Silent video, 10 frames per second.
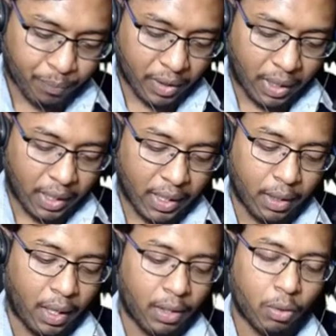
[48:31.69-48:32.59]
Again, I
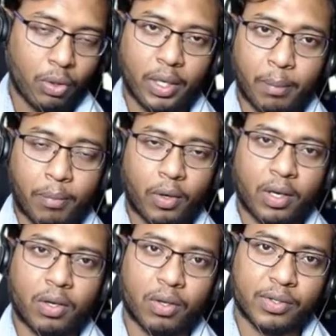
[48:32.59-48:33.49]
told you an important
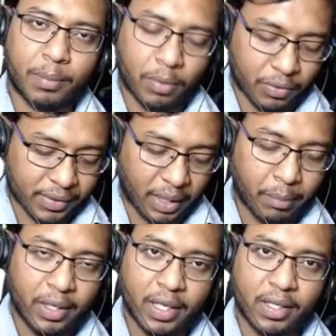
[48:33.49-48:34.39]
concept of
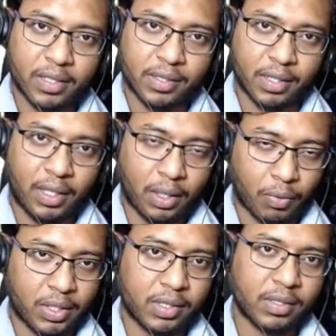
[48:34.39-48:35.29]
simultaneous equations,